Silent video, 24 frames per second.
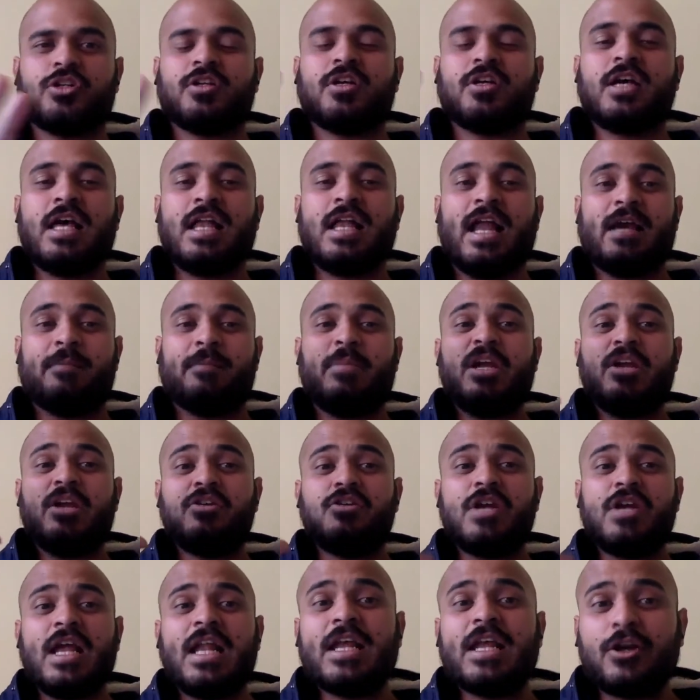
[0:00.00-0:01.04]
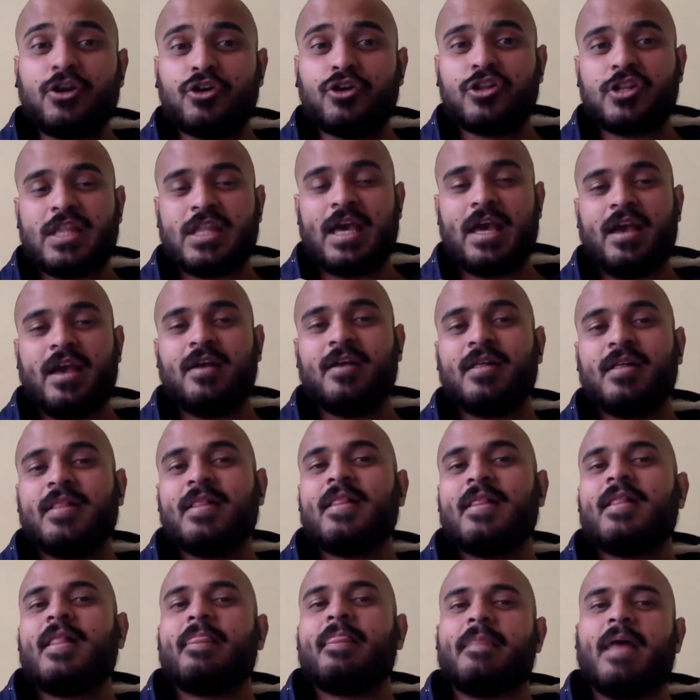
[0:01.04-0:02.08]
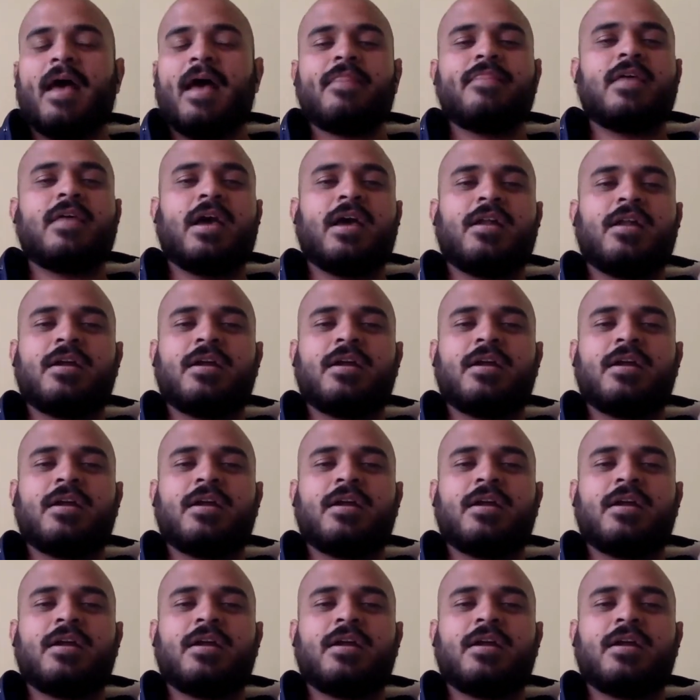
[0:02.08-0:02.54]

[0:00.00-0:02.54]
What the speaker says: Like be really good there. And then